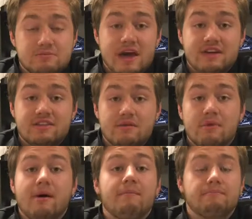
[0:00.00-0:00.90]
make
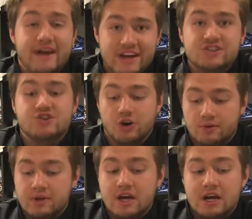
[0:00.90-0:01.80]
them major.
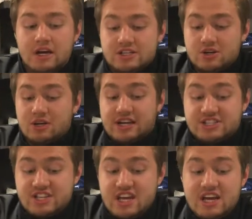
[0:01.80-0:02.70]
So like
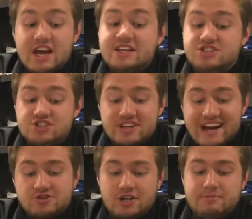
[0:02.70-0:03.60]
C, it's just
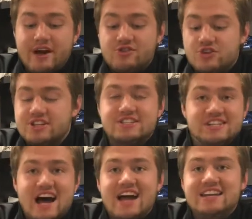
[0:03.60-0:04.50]
naturally major. It does
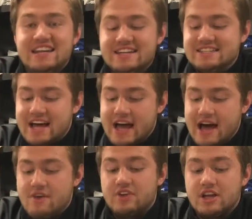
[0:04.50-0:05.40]
not need to
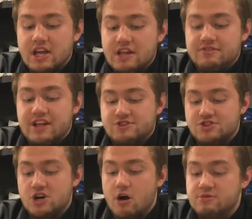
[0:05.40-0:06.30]
have any flats or
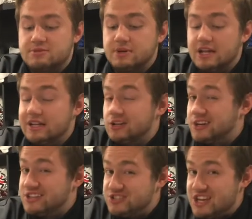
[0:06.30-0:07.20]
sharps. But look
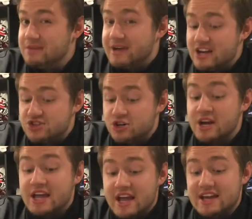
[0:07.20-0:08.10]
at D major,
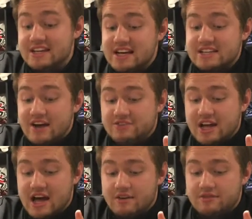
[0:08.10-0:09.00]
it does have to
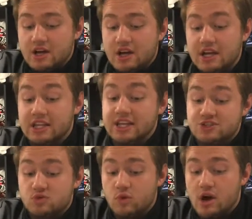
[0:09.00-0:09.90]
have at
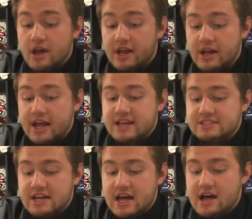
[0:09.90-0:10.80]
least one. It has
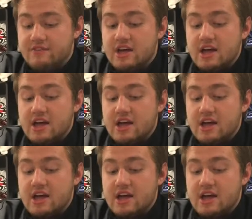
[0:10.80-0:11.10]
to have